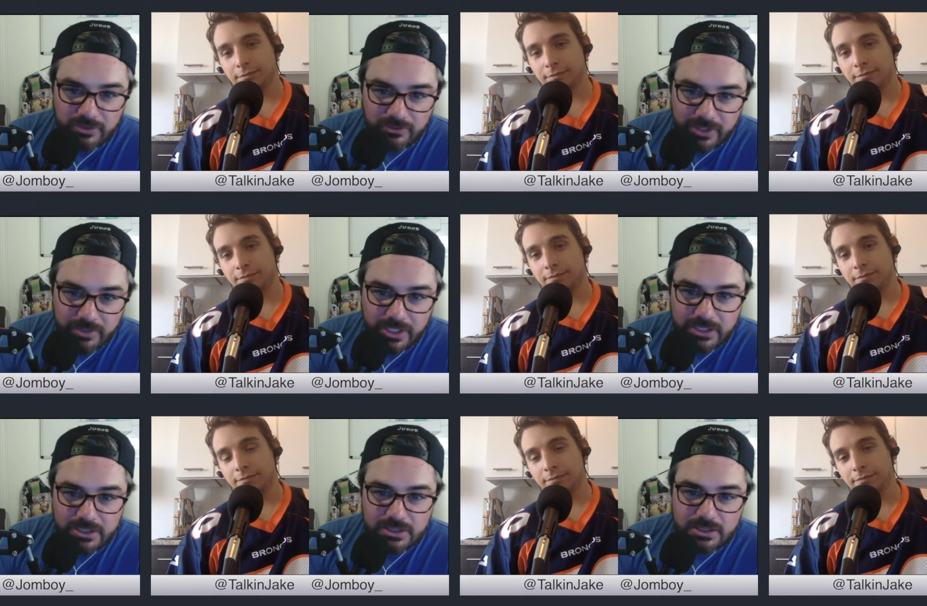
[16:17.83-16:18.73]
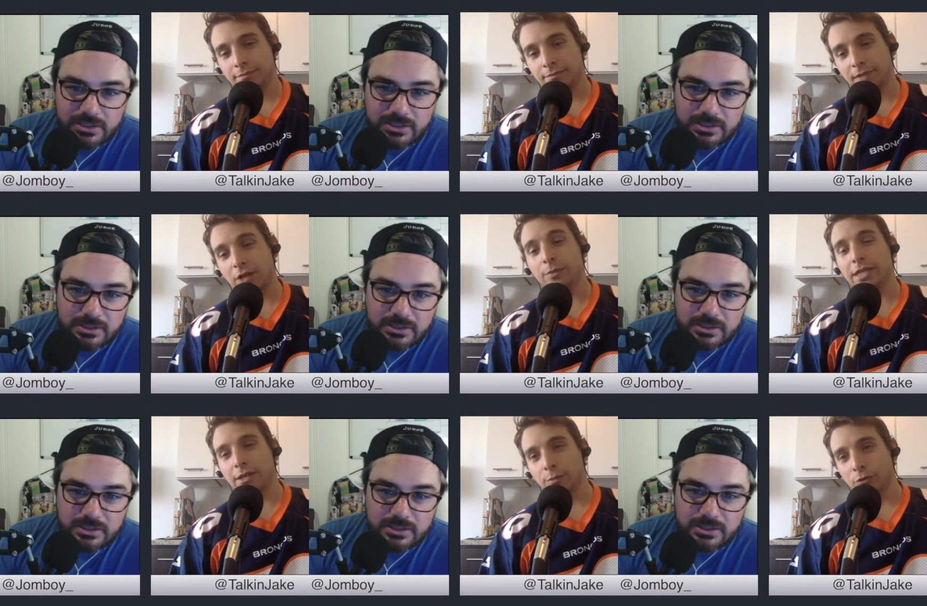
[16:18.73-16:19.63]
Speaker 1: right away. How'd
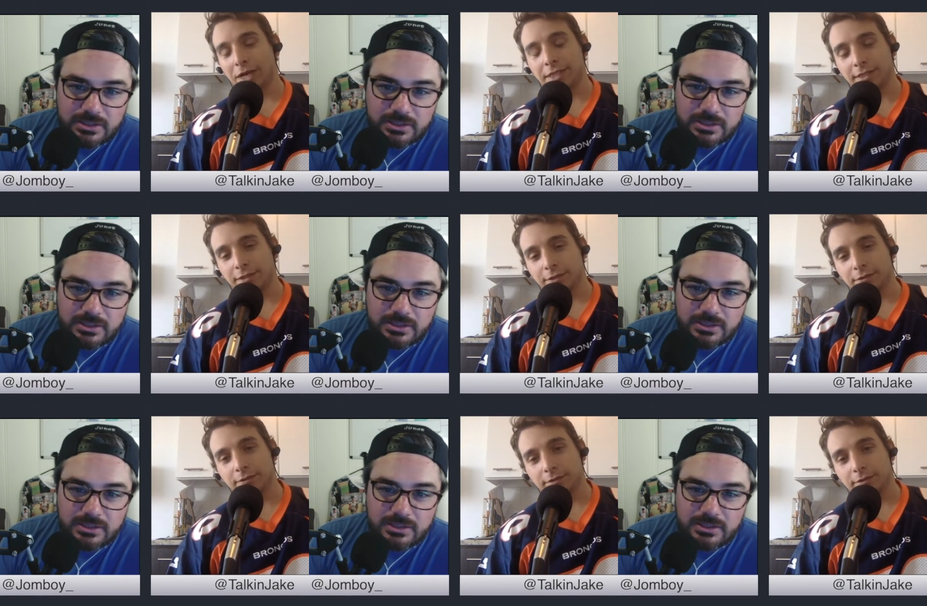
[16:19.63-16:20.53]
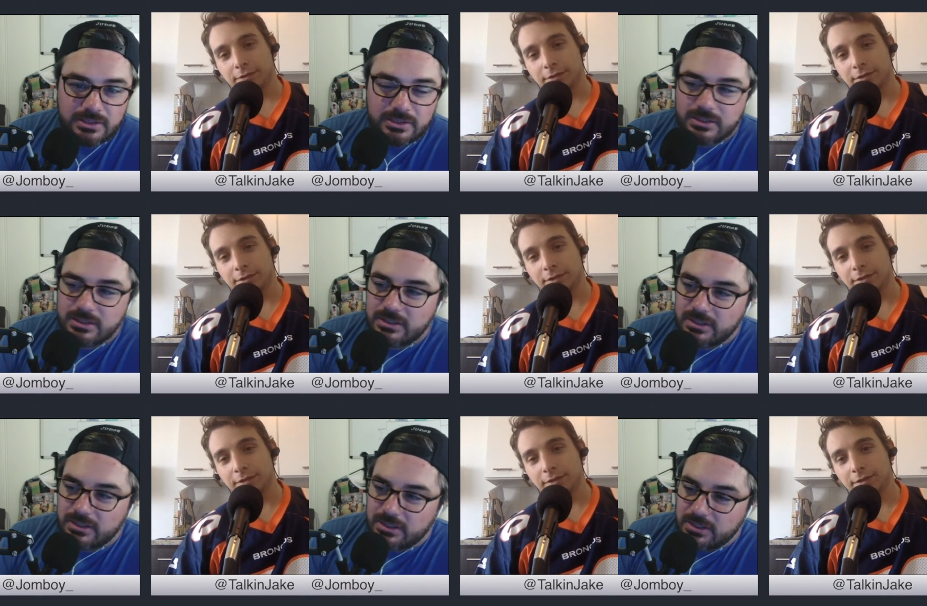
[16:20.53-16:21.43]
they come arrest you?
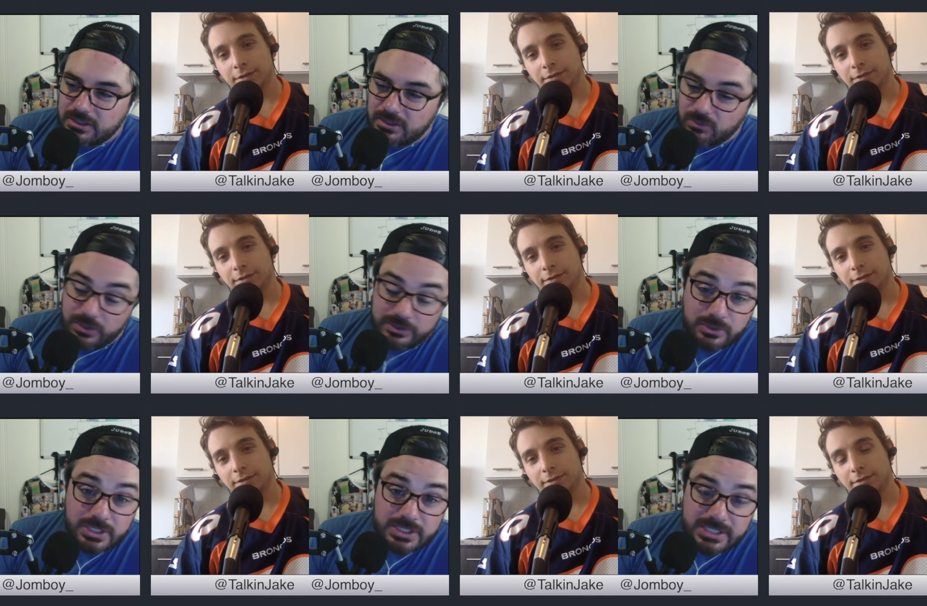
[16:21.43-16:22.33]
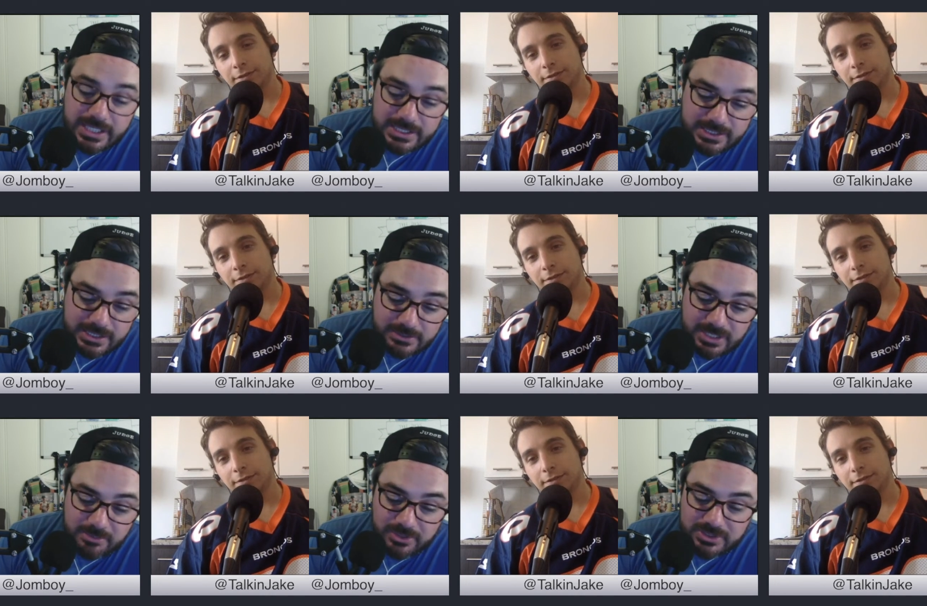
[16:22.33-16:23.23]
Well, dude, the saddest thing was
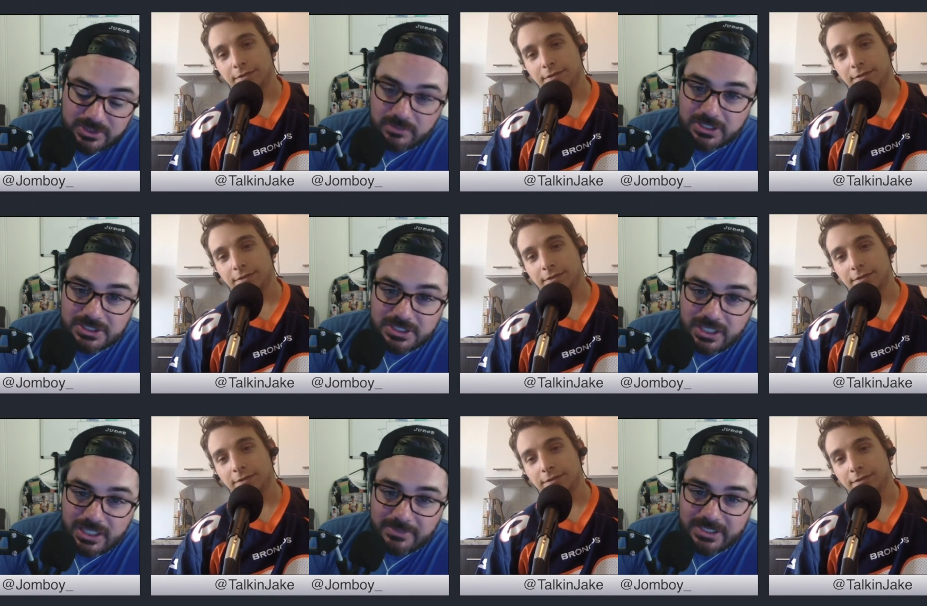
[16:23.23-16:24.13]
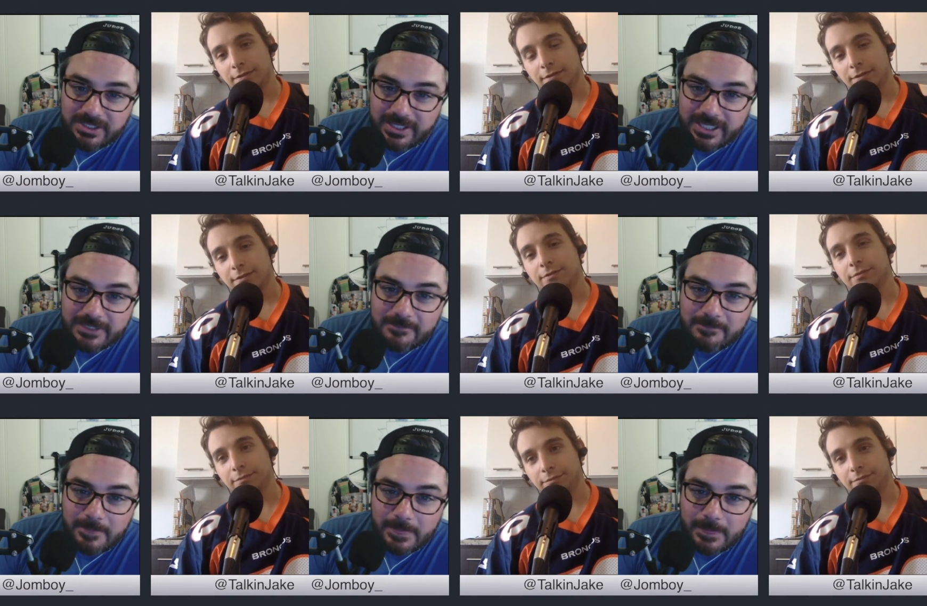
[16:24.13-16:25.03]
I put so much time into that.
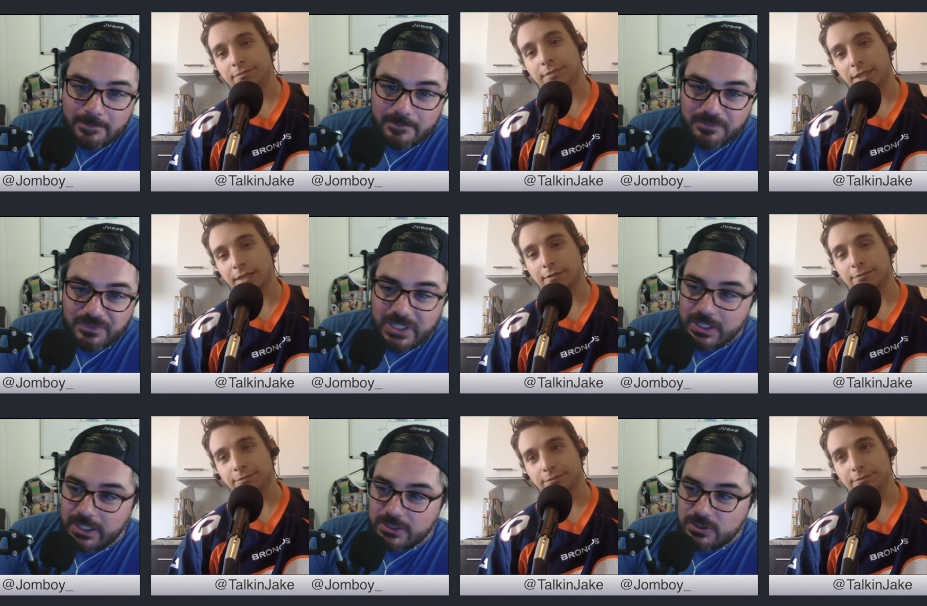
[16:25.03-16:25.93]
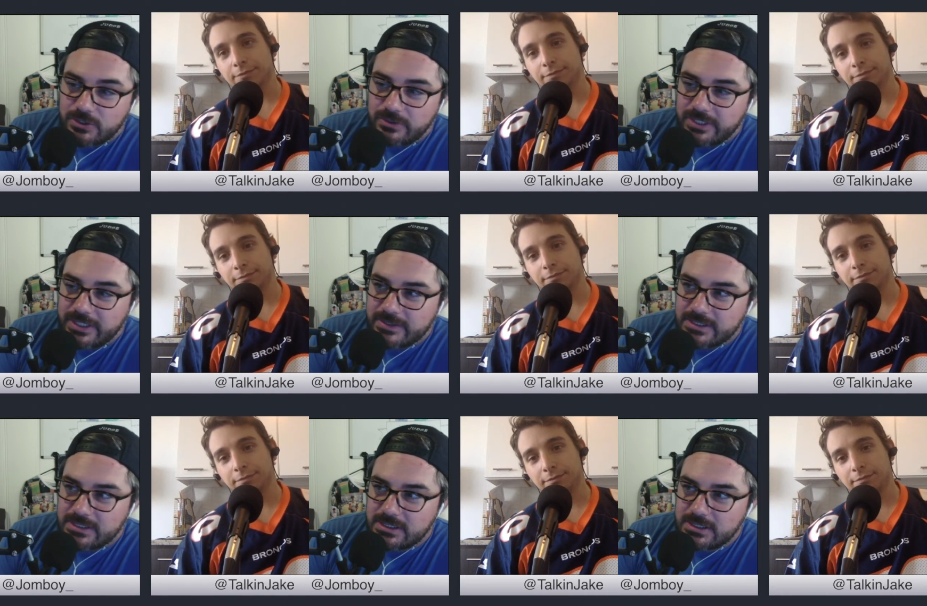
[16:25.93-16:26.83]
Yeah. And then in like two
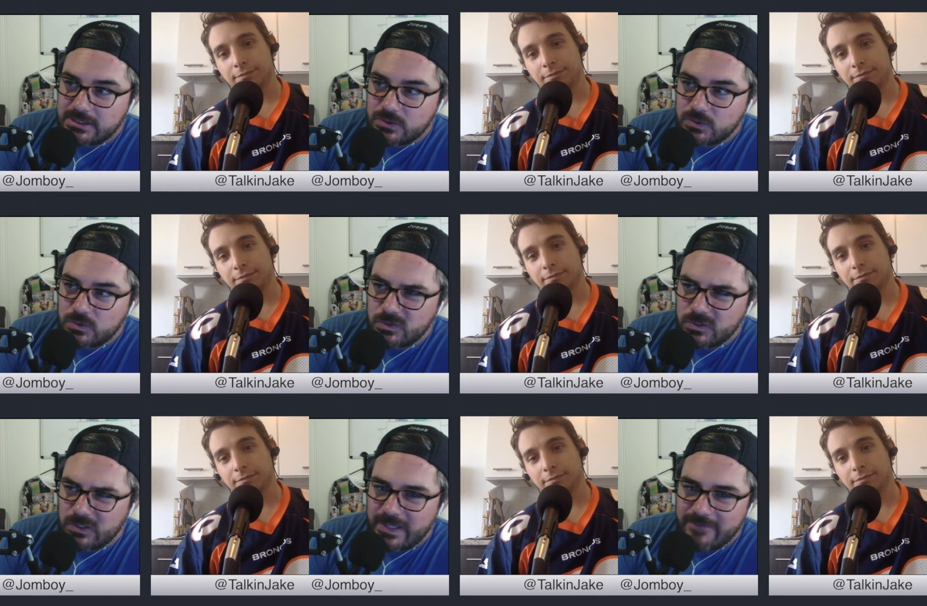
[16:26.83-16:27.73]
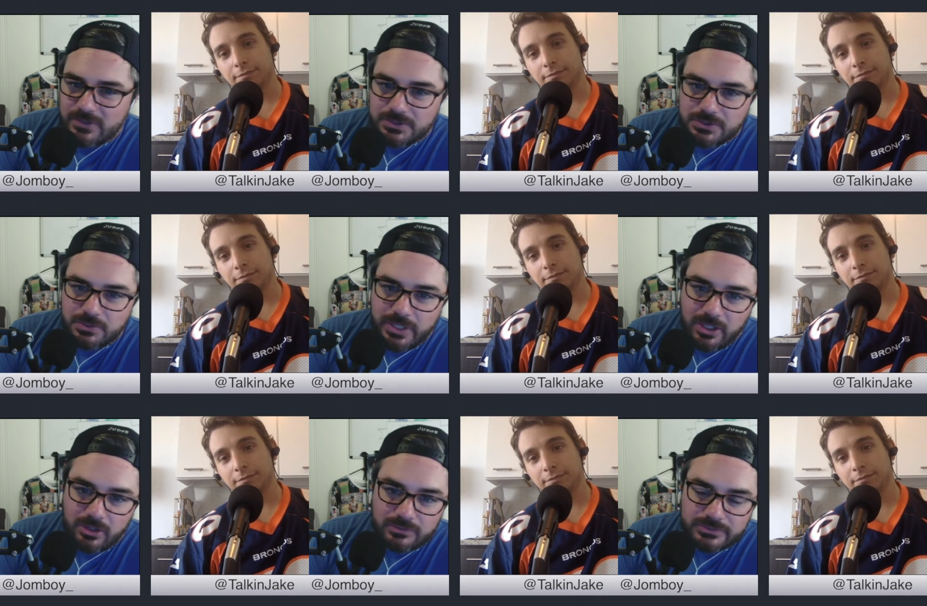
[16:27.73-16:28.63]
thousand eleven or
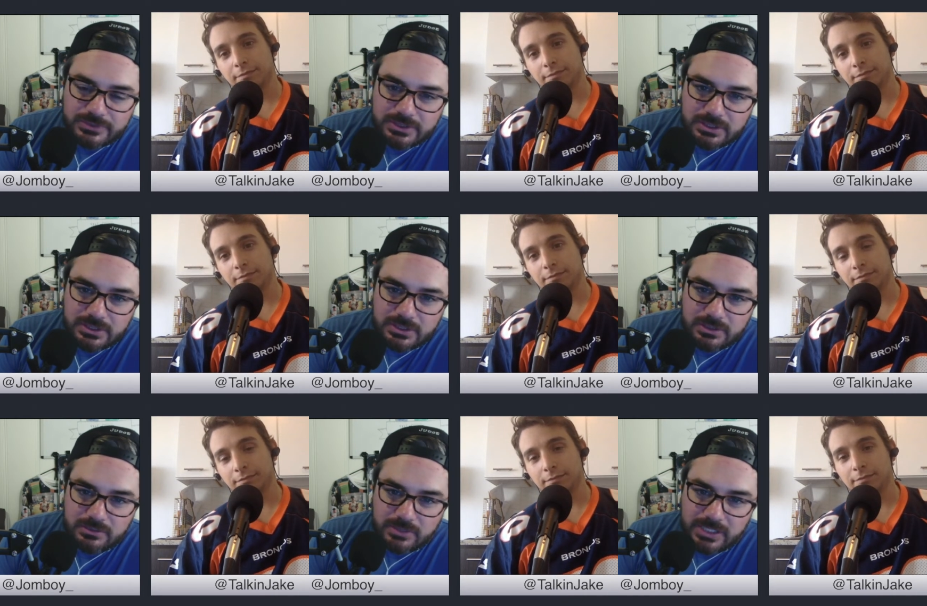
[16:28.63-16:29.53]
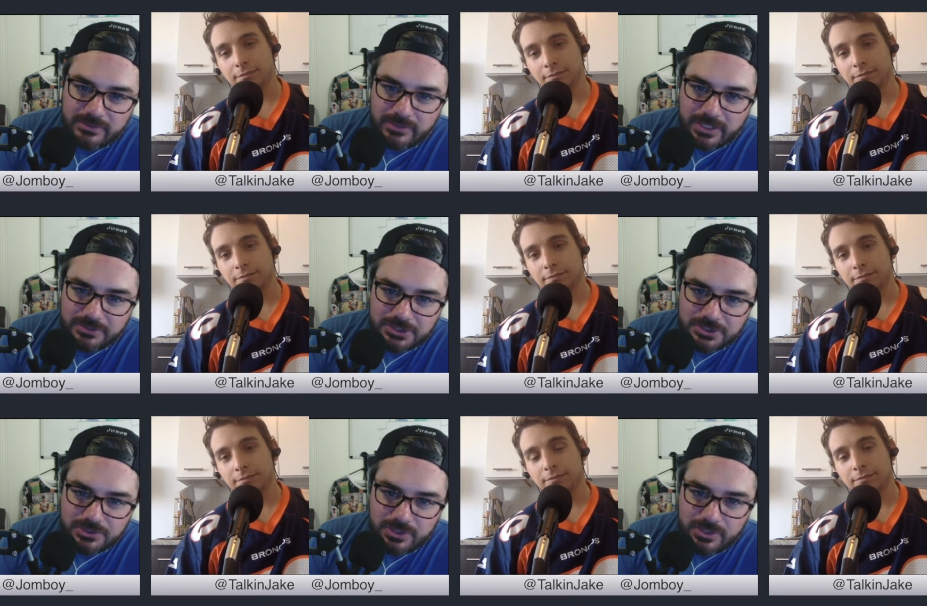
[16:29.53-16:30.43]
twelve, whenever well, I would just
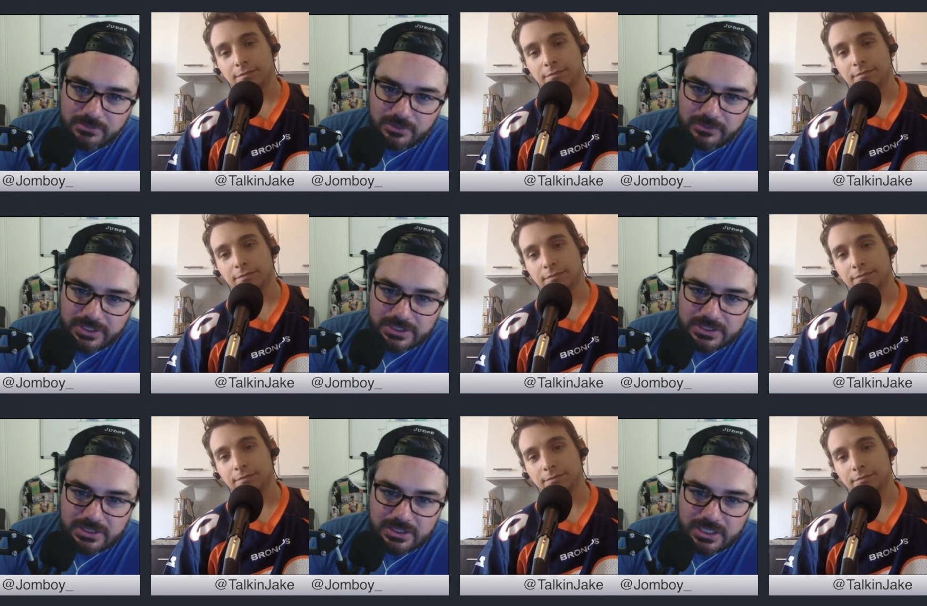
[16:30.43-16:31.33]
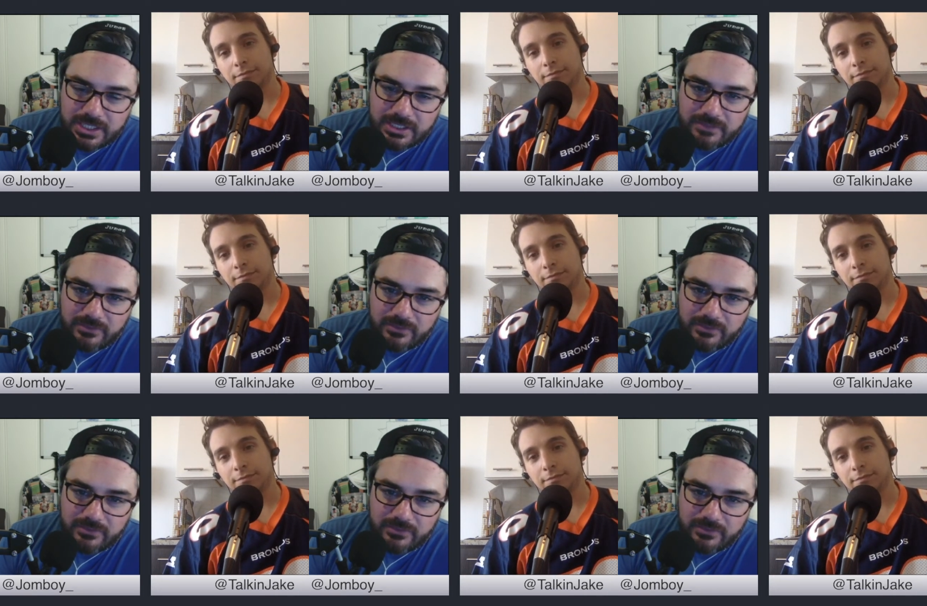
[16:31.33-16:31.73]
stream movies, and I didn't even